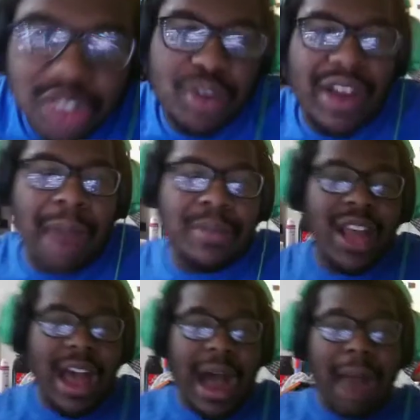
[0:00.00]
I'm
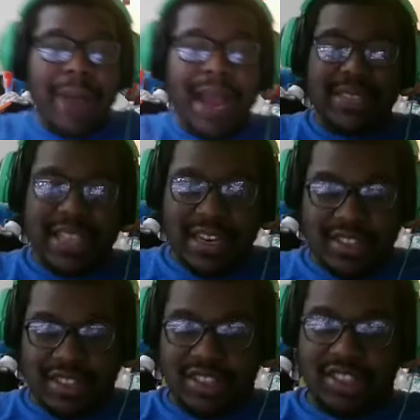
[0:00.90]
hyped to get
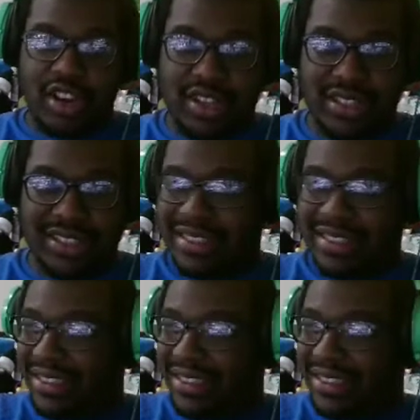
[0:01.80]
into these cards.